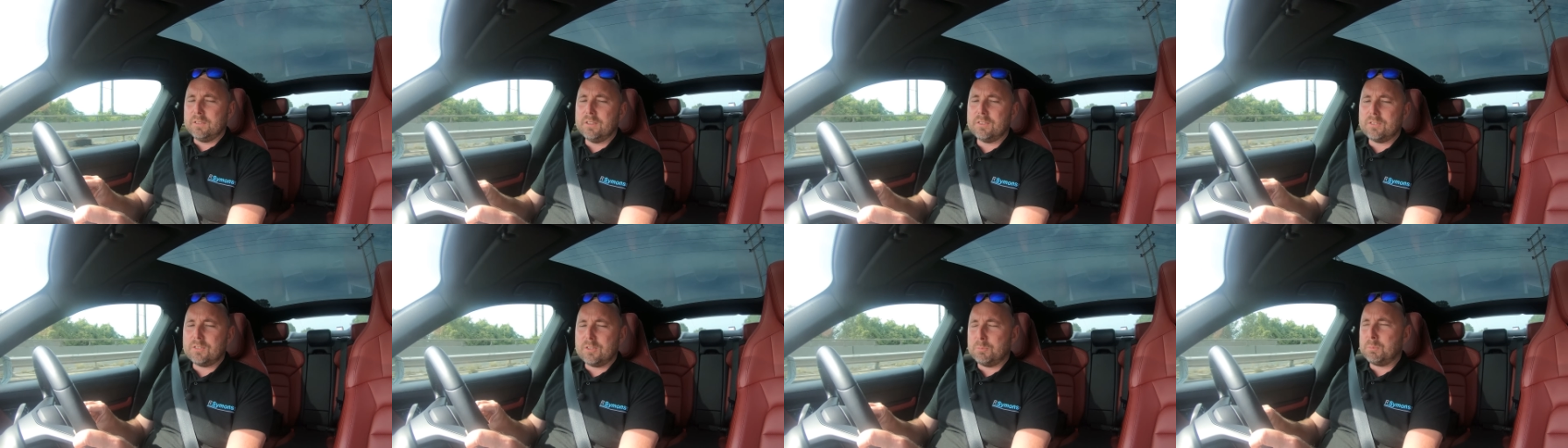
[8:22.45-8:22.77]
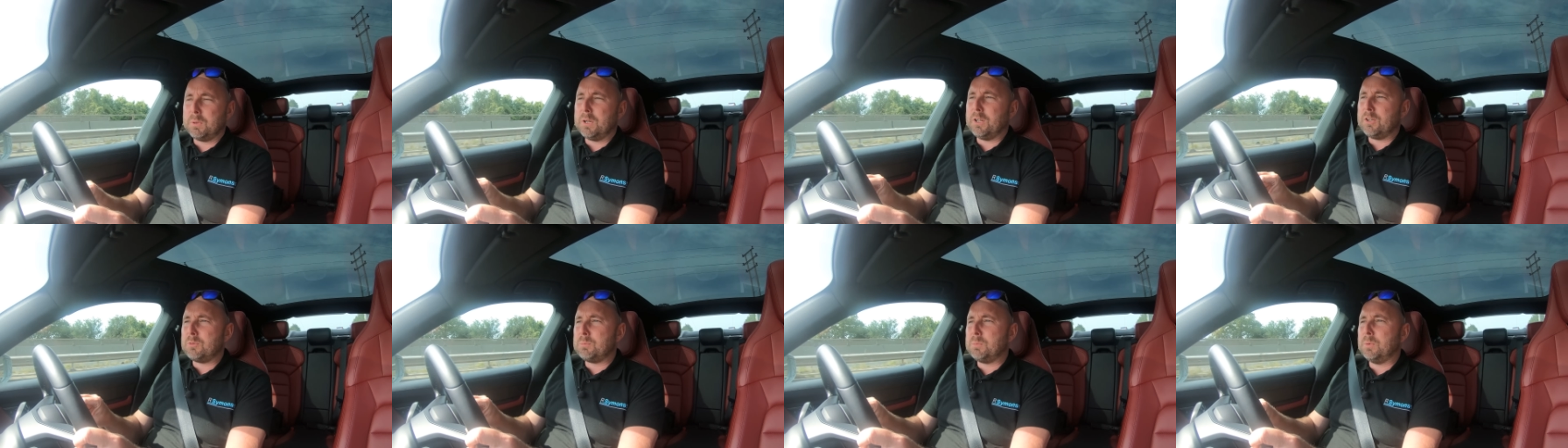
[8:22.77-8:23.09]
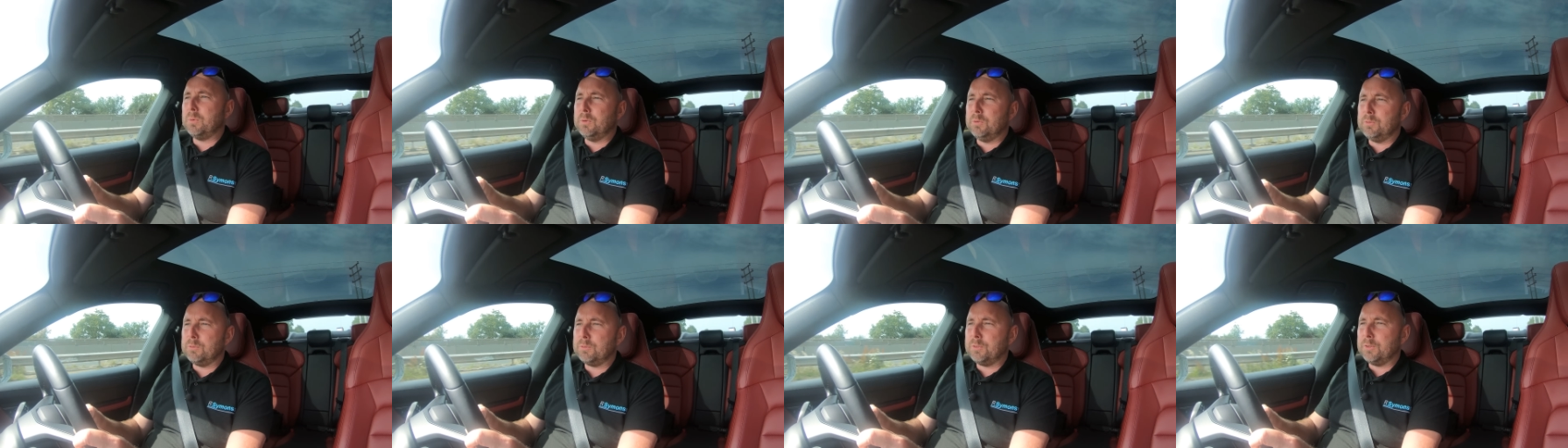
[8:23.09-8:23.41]
That's a plus
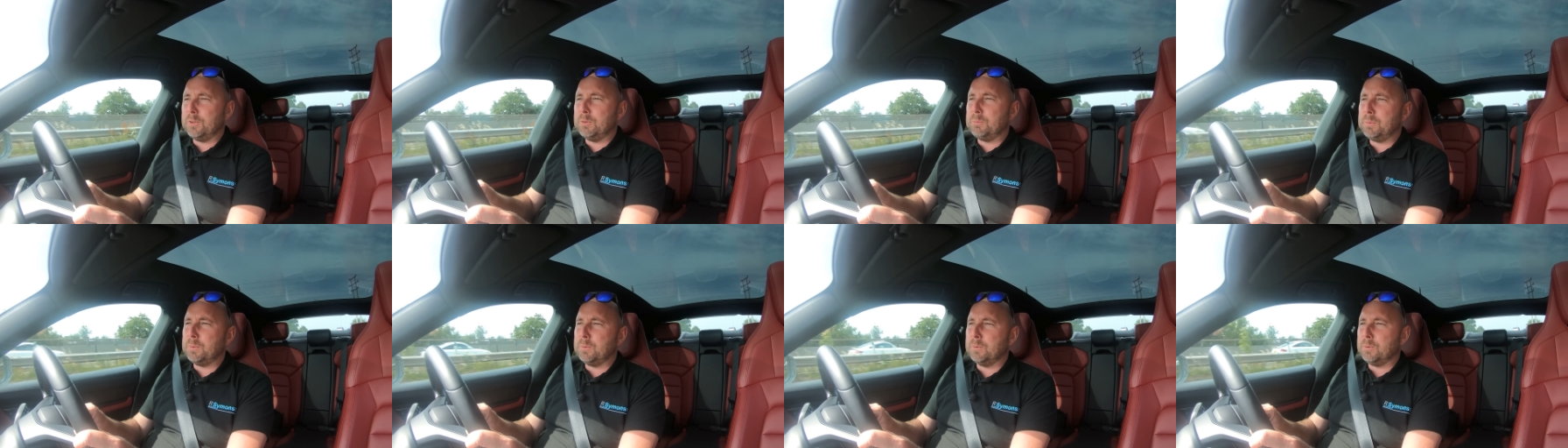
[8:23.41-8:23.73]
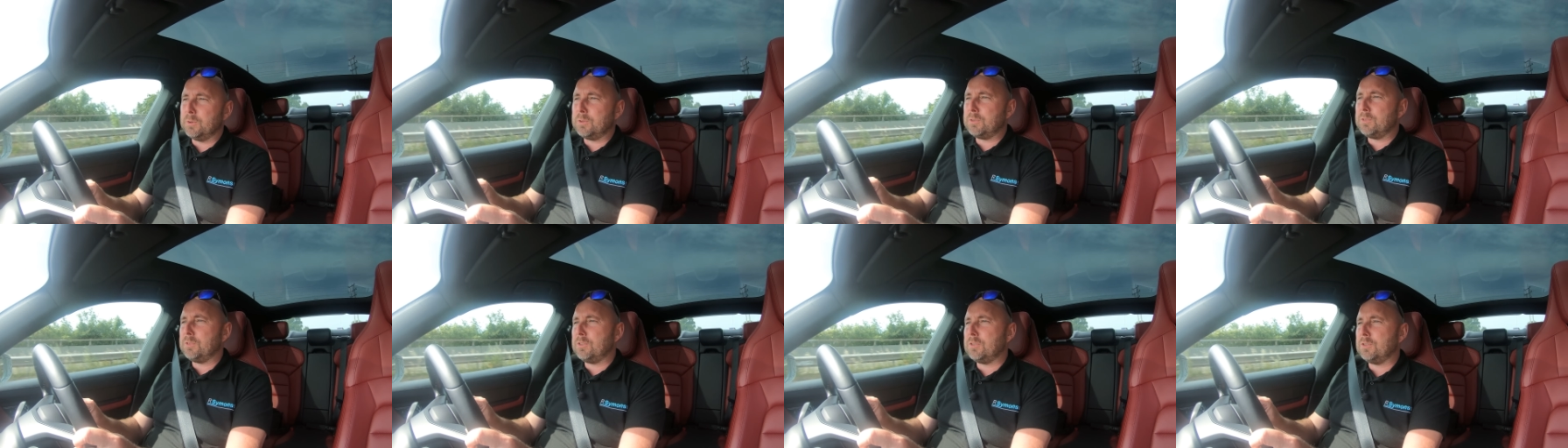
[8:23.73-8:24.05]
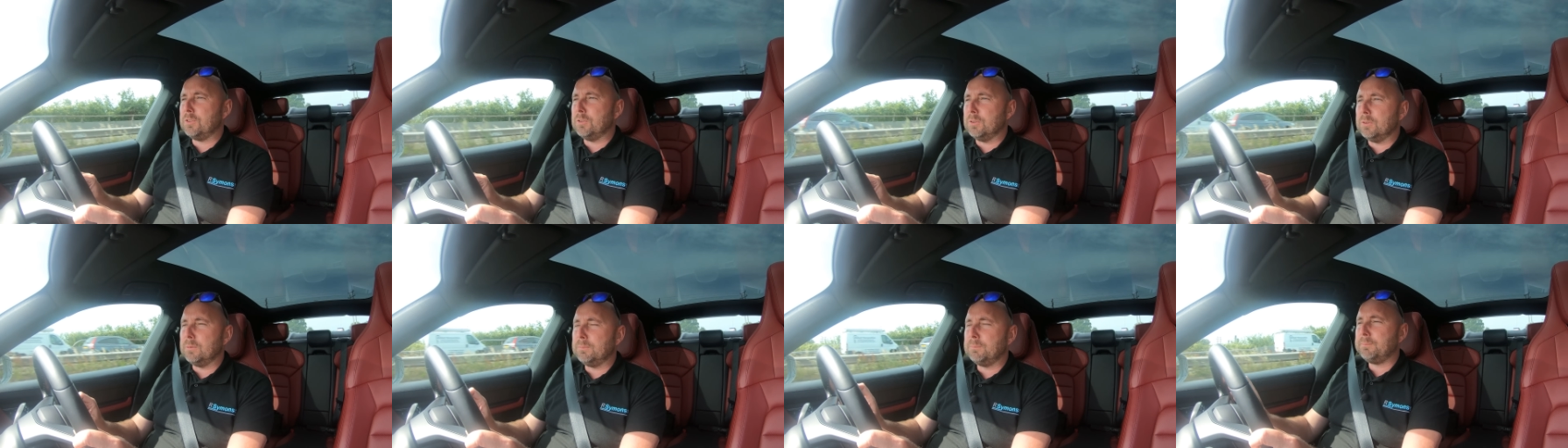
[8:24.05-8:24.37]
point for the Porsche for
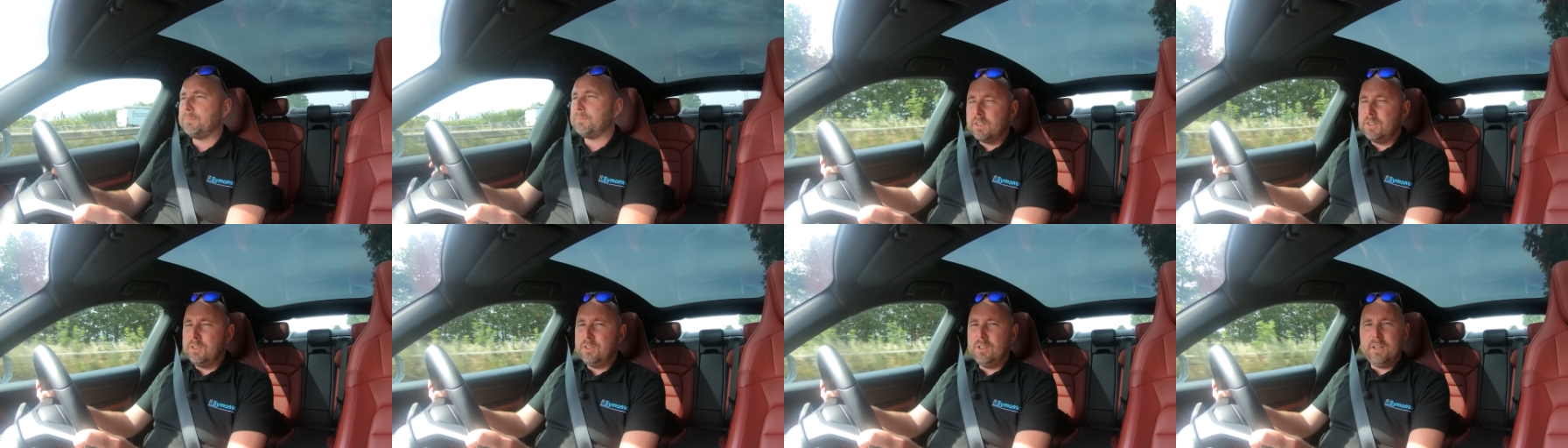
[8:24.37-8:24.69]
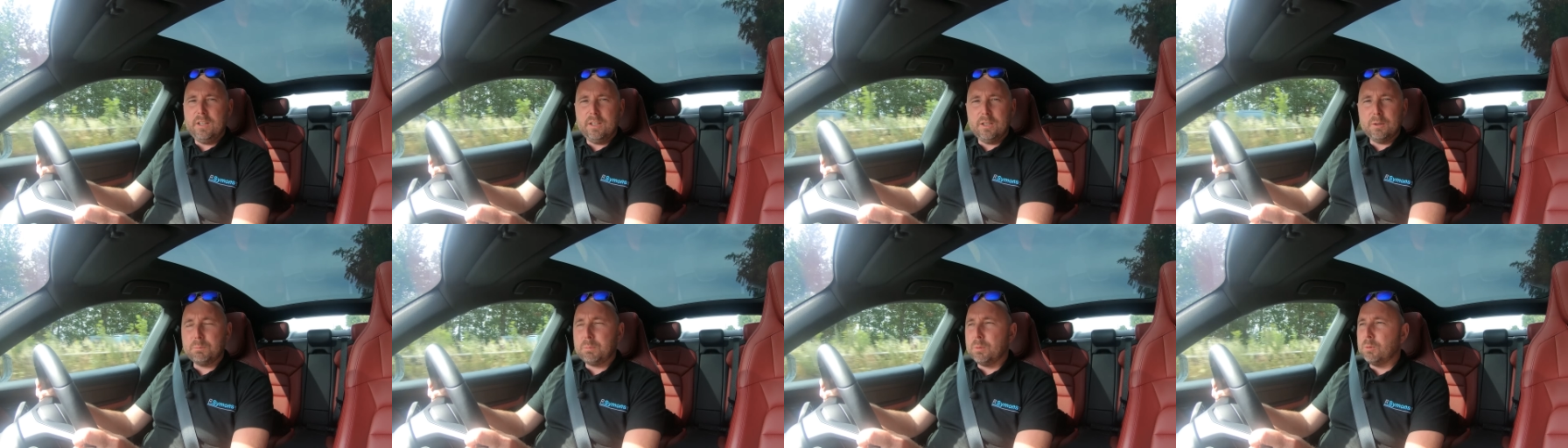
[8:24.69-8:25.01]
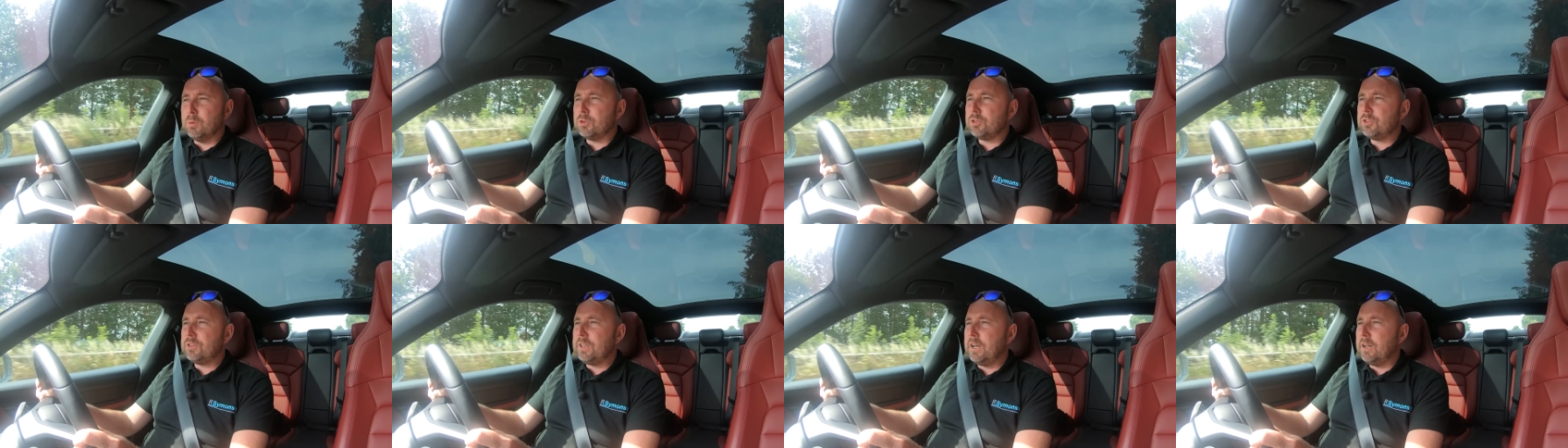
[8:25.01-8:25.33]
sure. Can you hear the
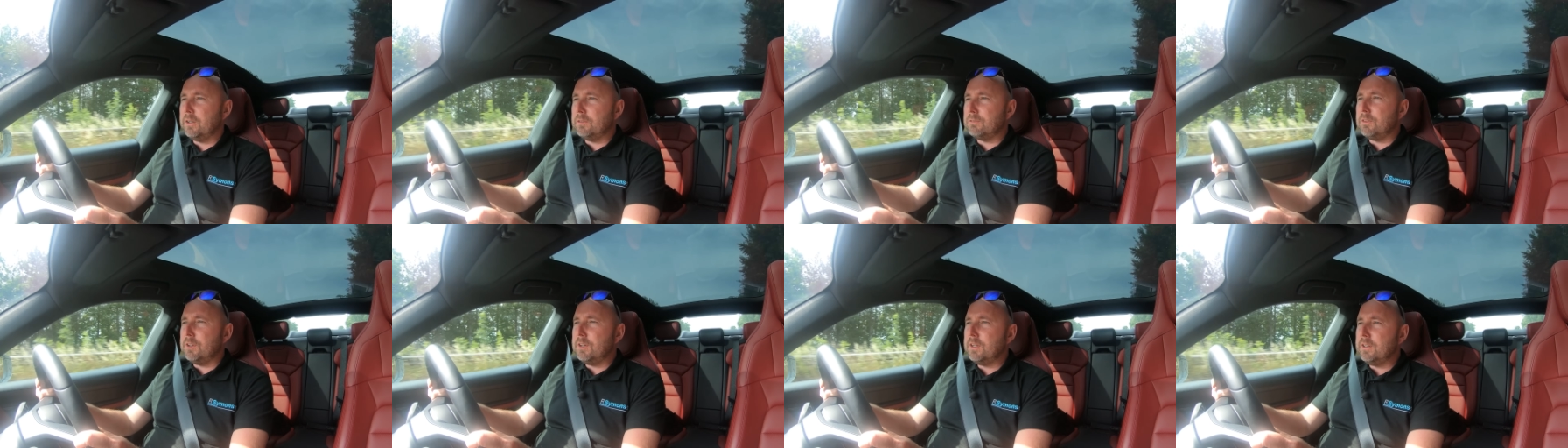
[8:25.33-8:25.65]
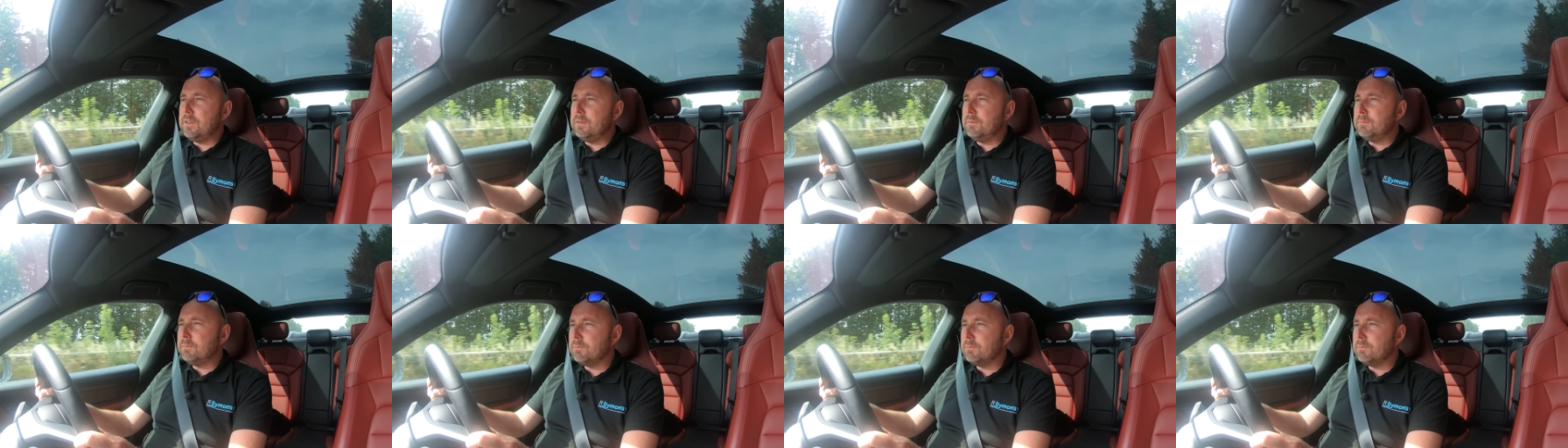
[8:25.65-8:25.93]
Porsche sound? Ready?